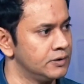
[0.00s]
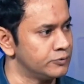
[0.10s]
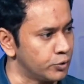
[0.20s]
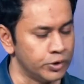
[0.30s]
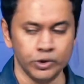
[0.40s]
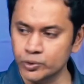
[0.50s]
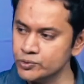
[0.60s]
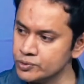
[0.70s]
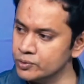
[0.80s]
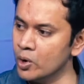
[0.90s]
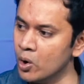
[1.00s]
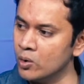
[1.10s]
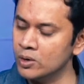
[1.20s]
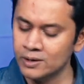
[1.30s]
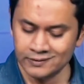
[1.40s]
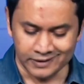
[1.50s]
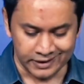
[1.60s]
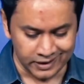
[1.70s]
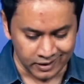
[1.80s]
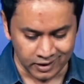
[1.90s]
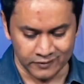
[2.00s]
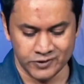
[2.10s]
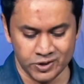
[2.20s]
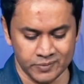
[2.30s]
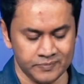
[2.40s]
for you to know that He loves you